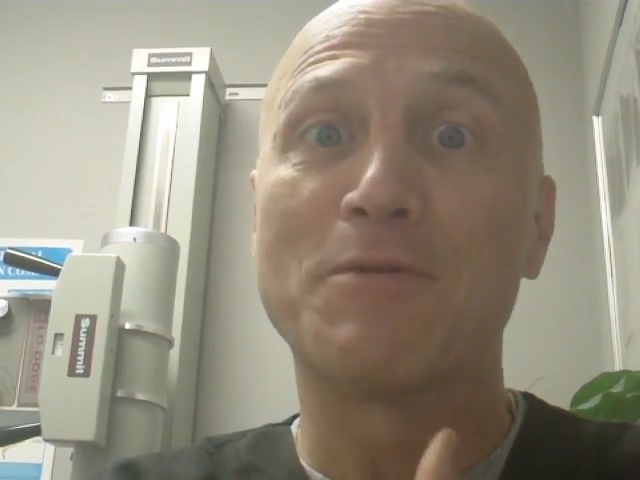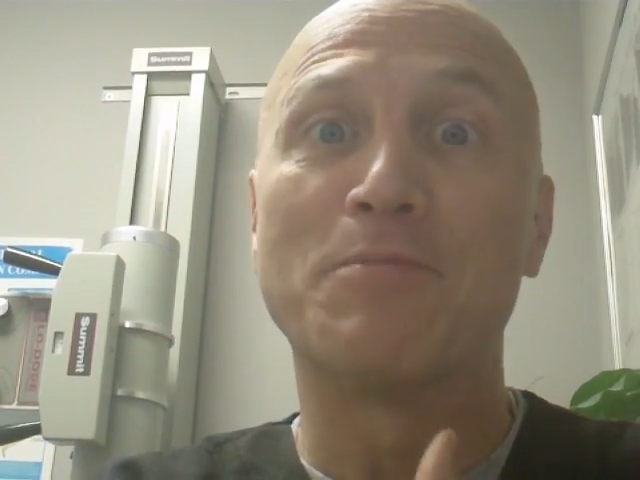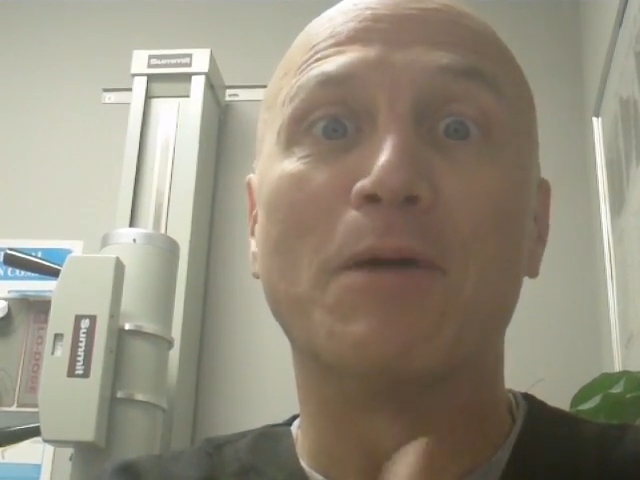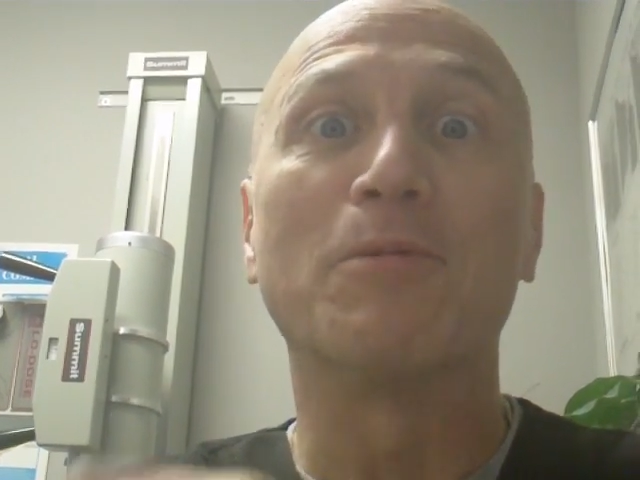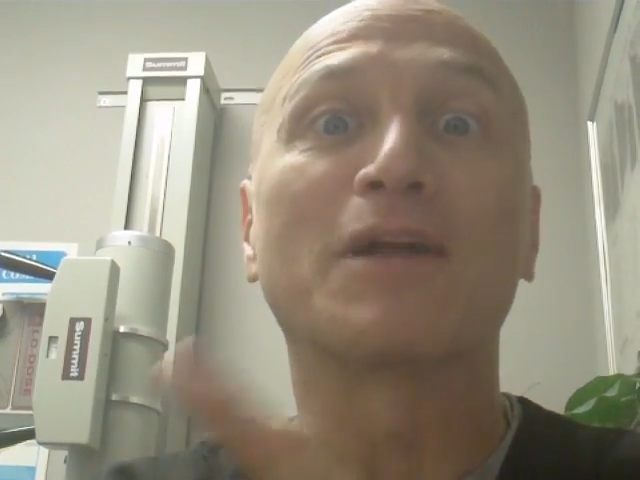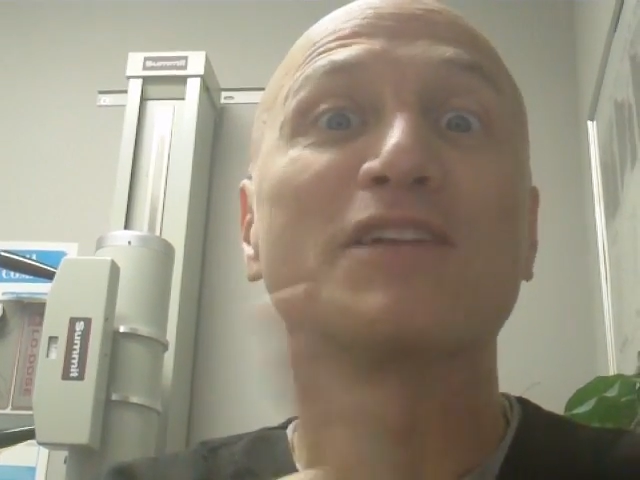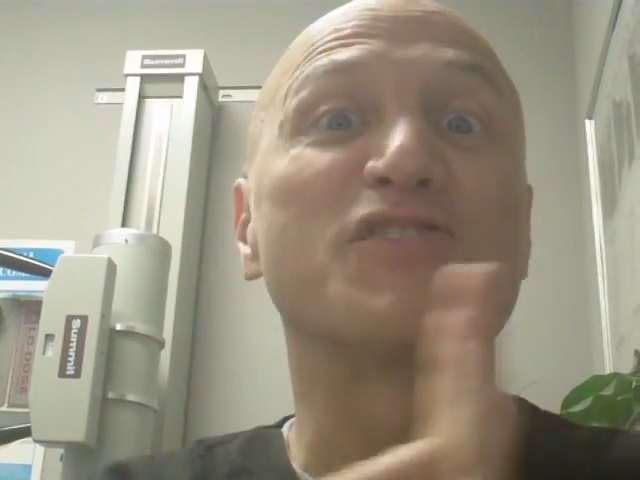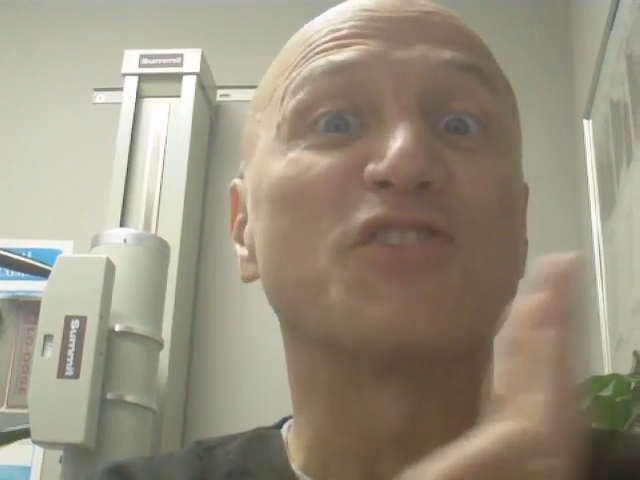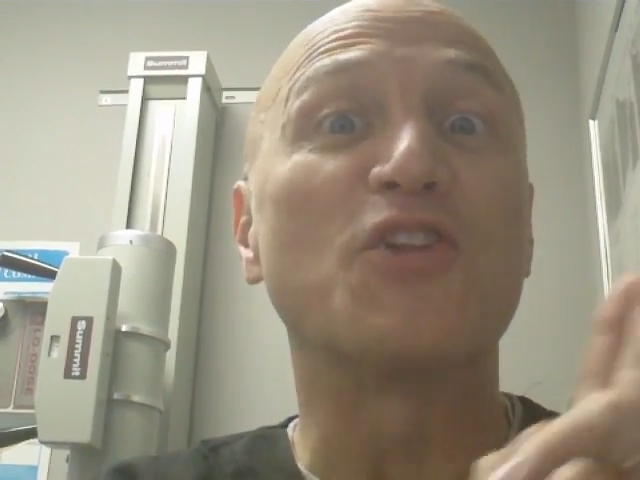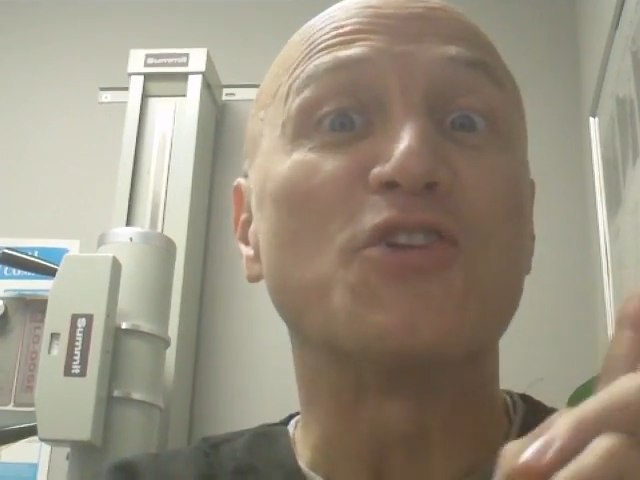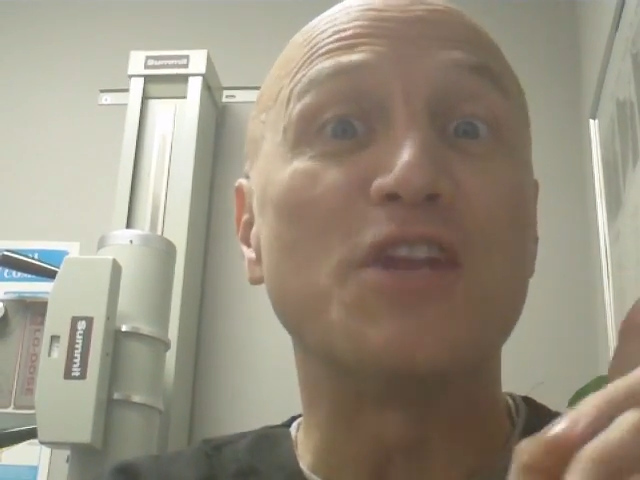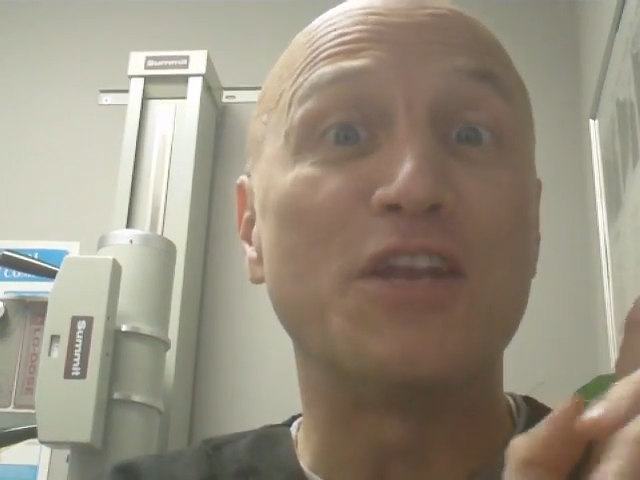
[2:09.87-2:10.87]
Republicans
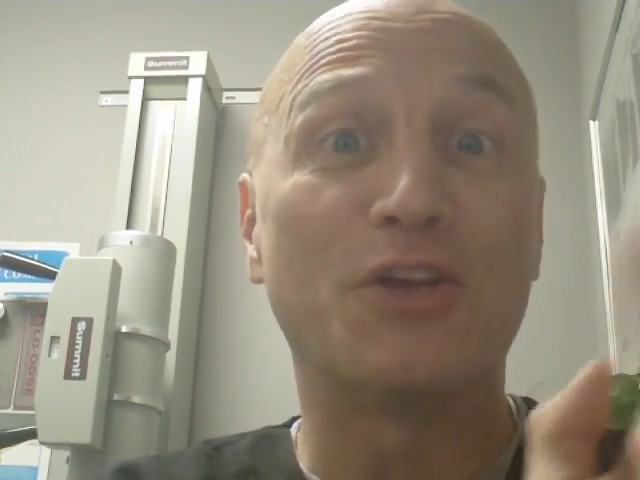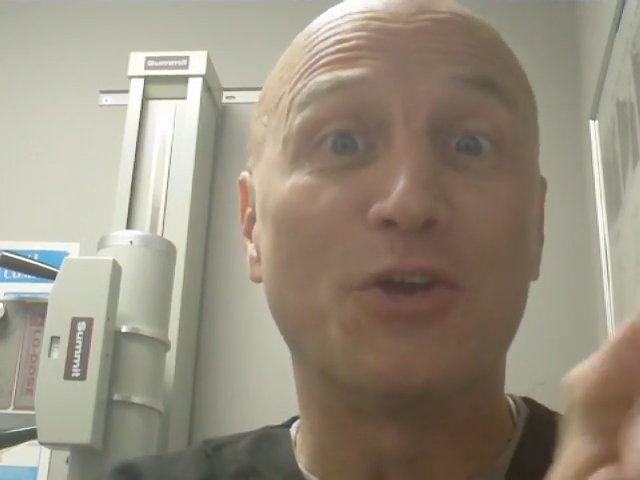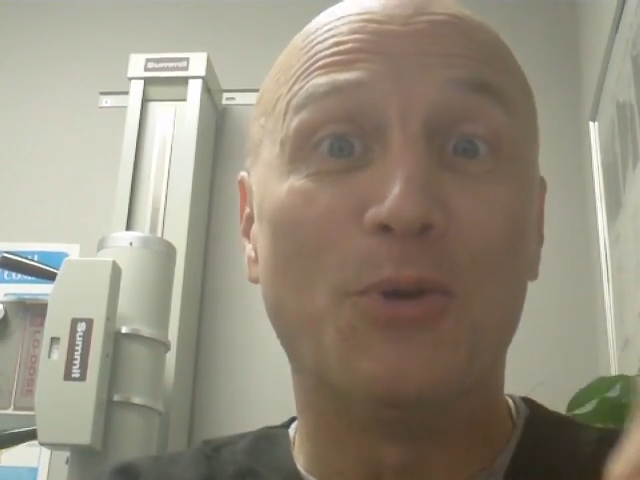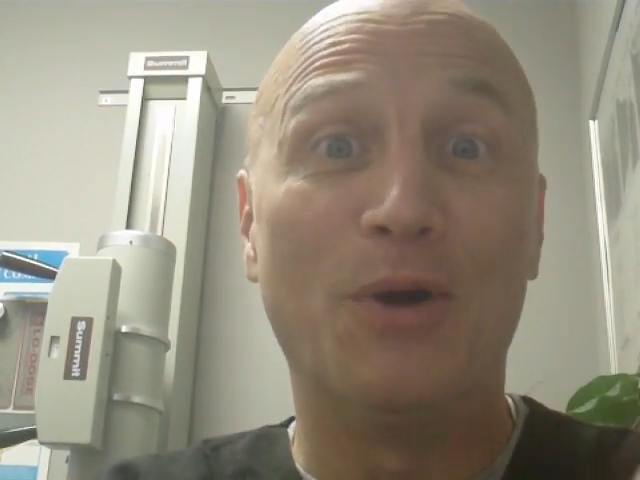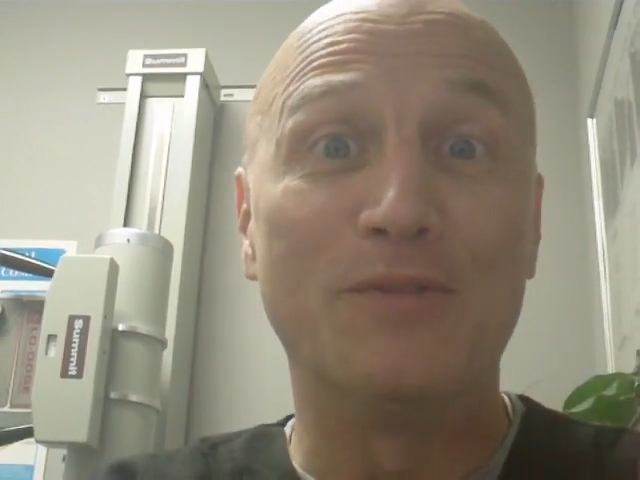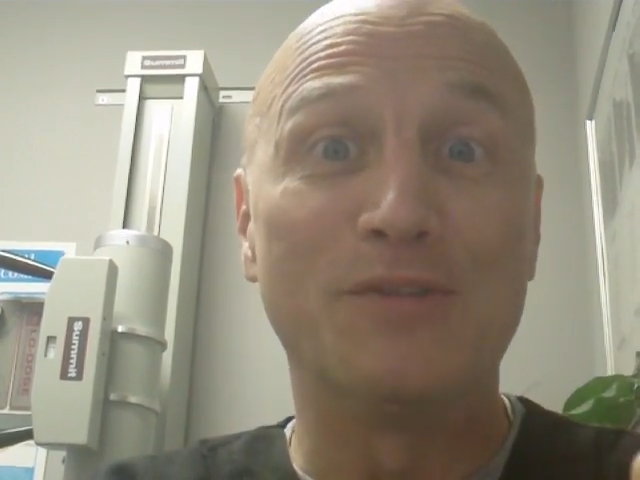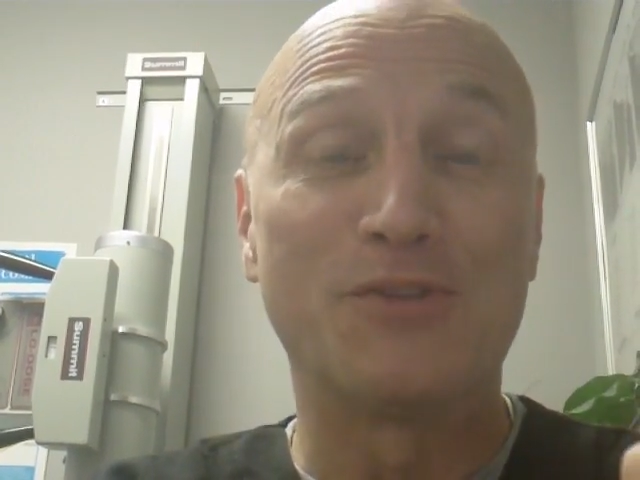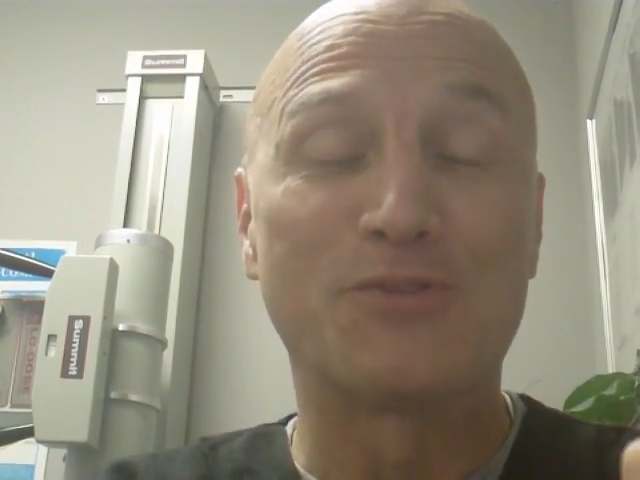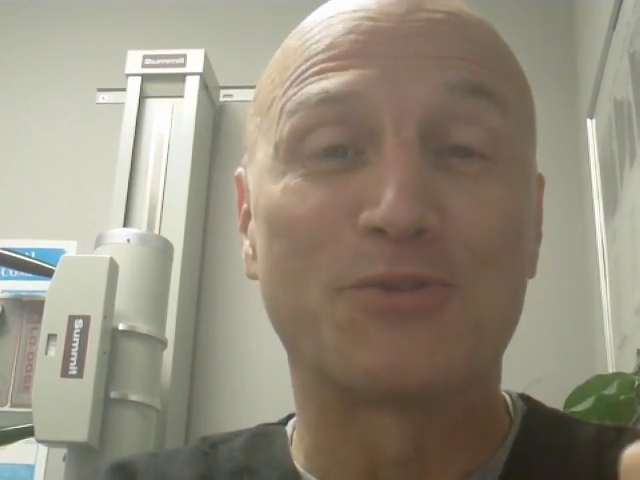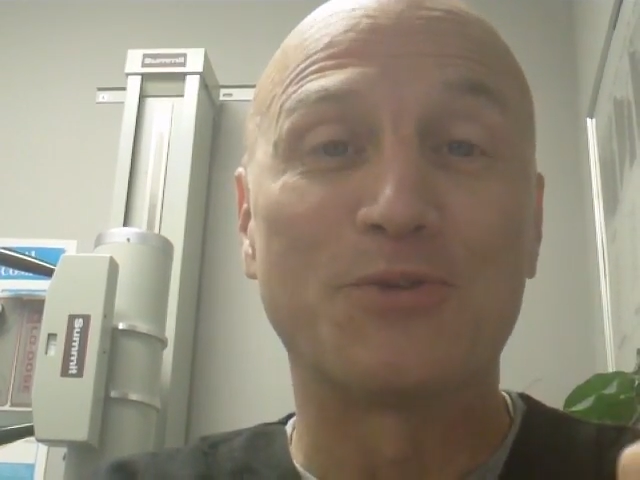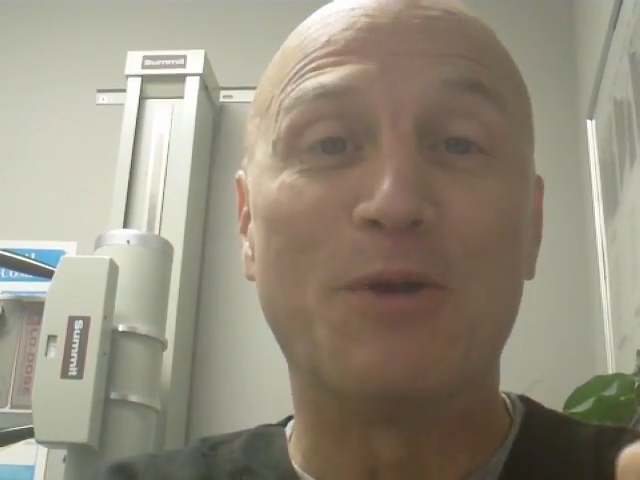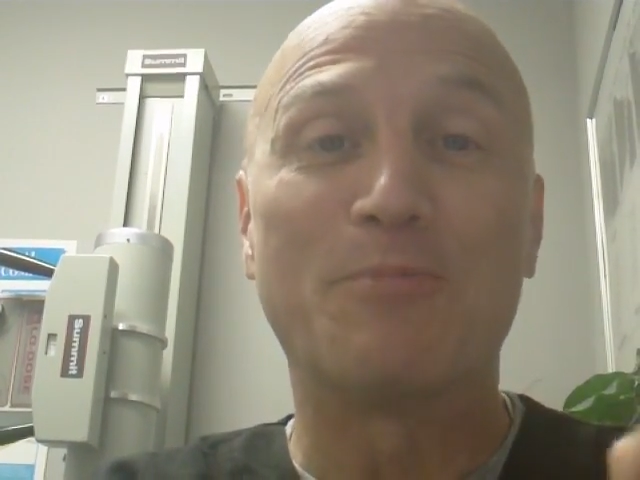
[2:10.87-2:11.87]
need to go on this
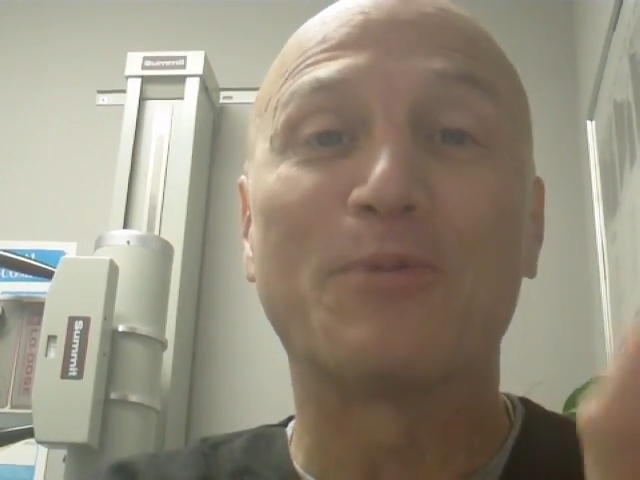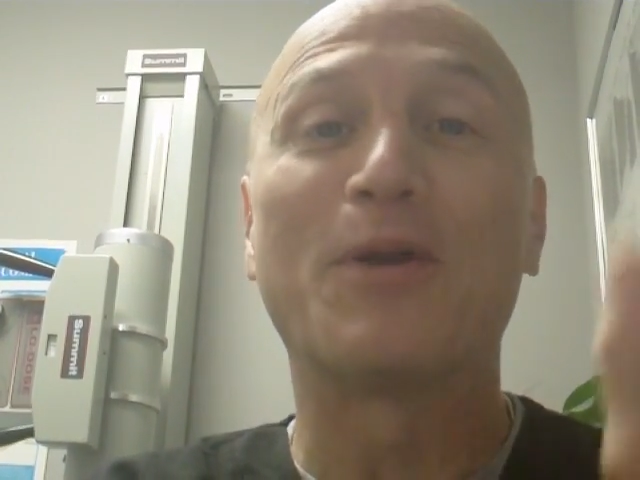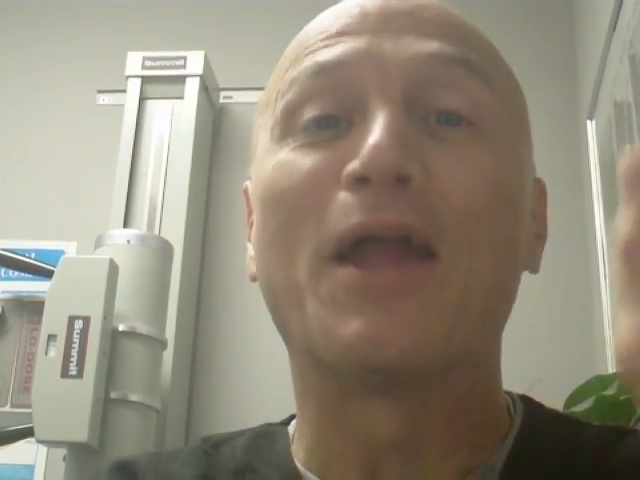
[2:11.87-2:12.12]
trip,